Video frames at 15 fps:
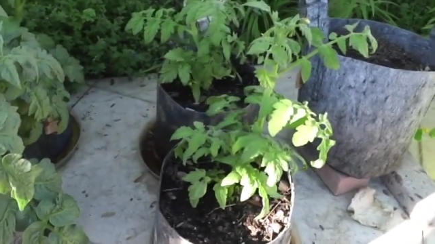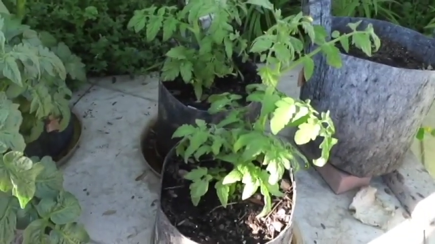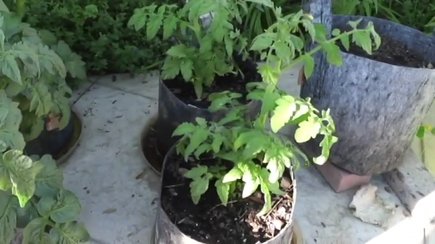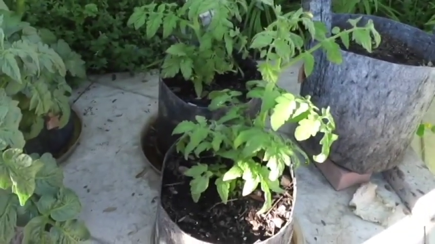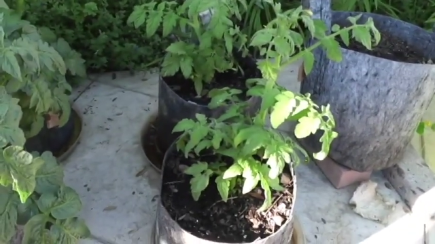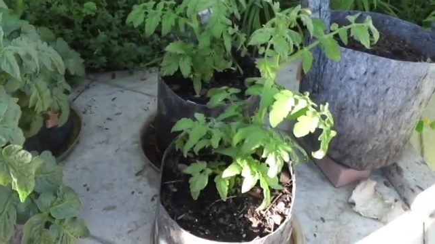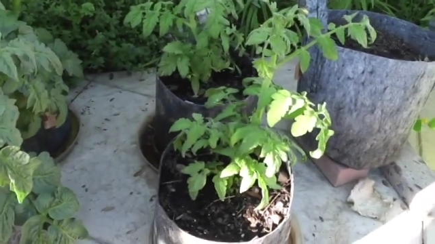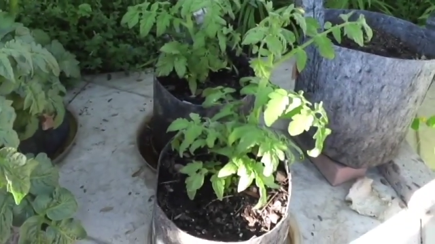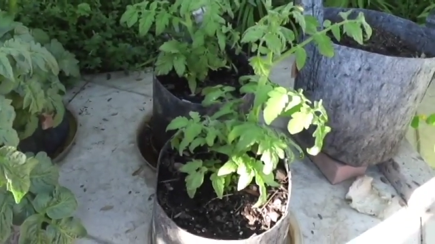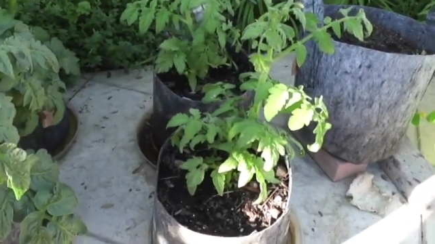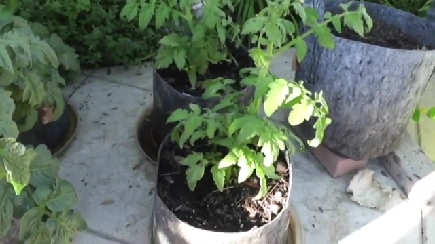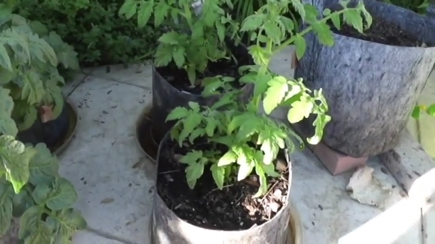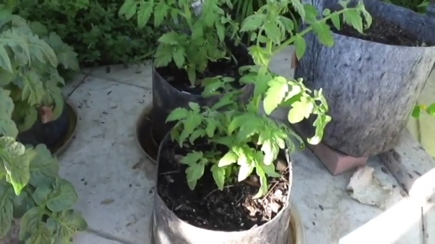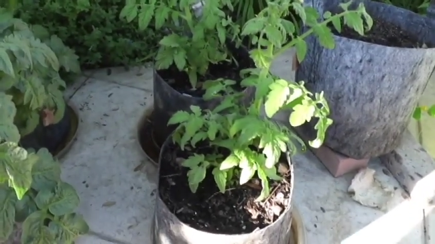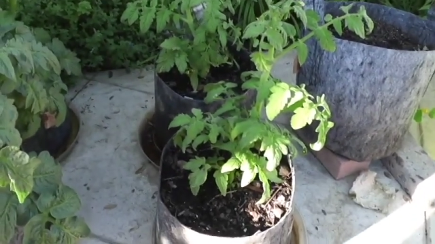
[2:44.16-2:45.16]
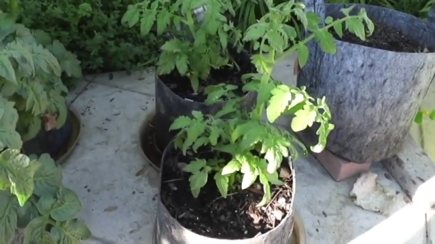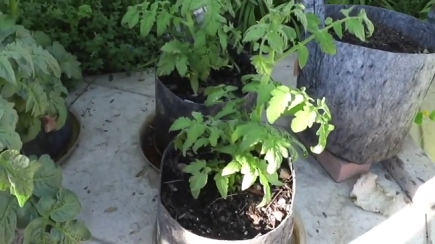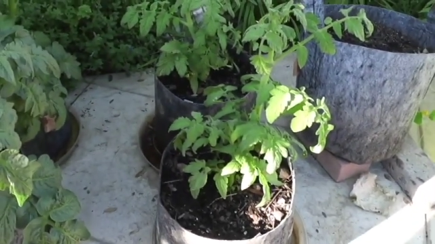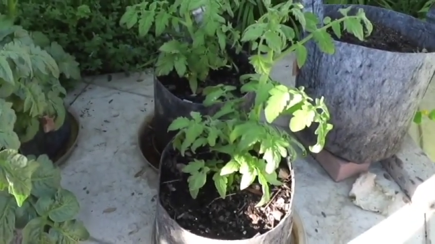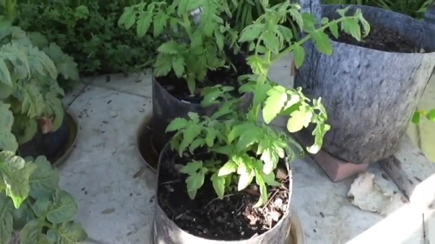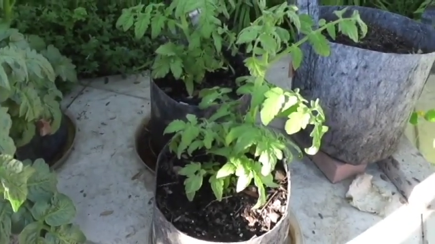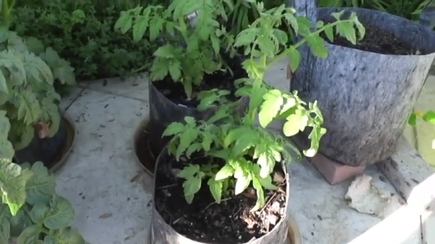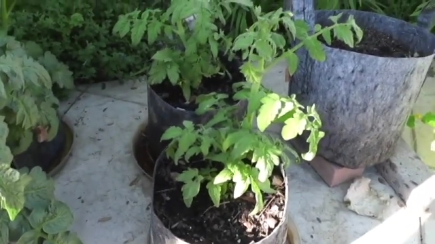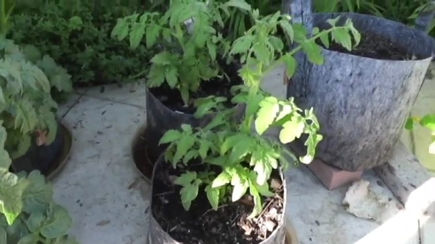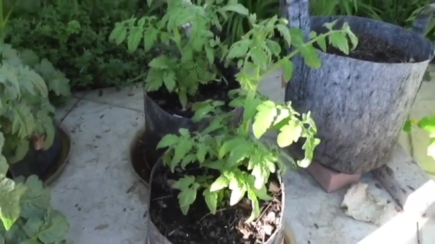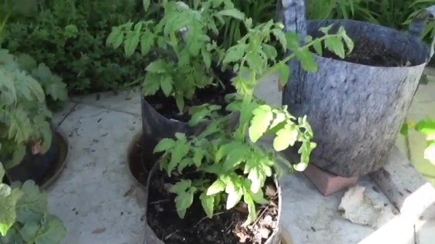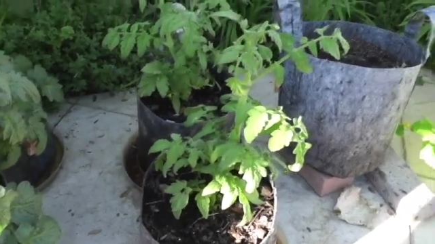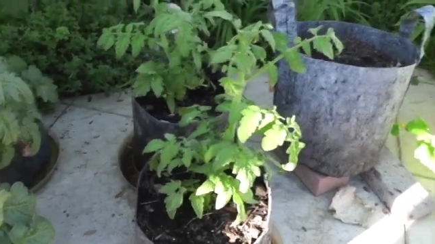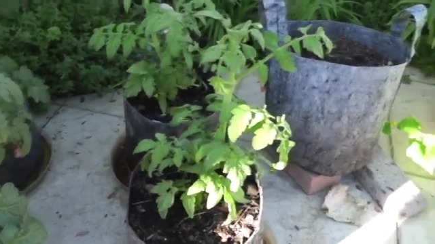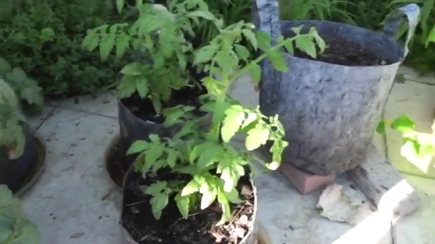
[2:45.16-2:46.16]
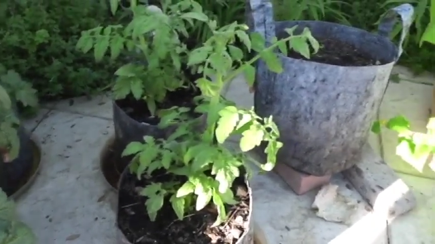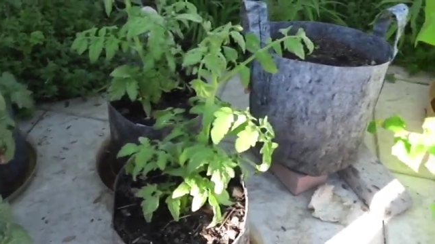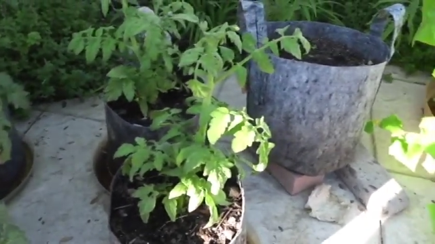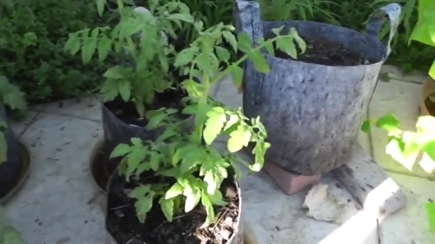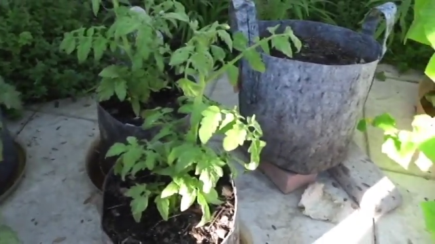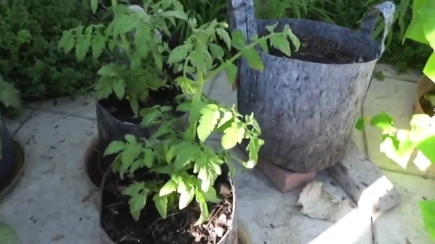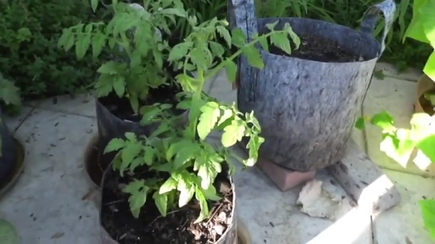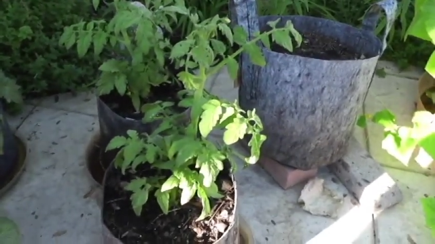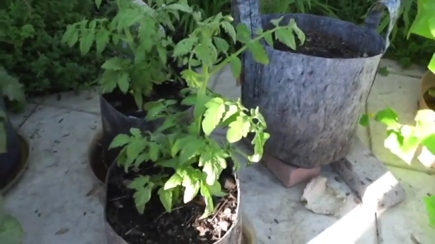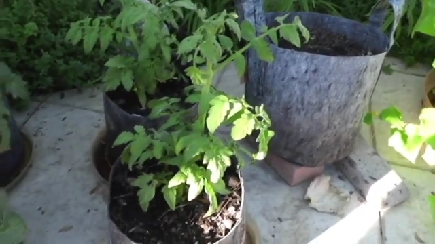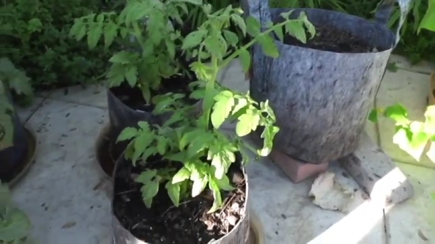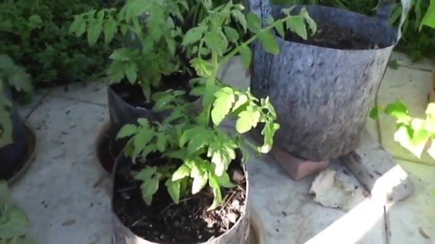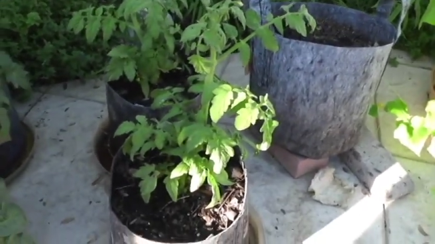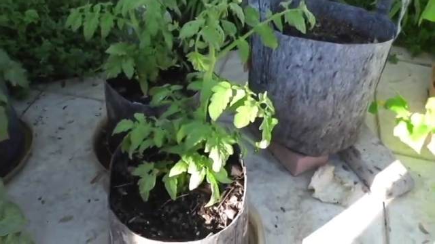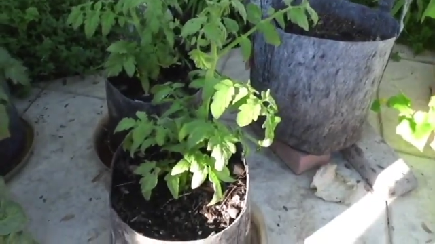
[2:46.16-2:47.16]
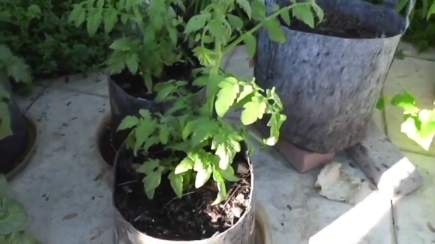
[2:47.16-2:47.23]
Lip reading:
(no speaker visible)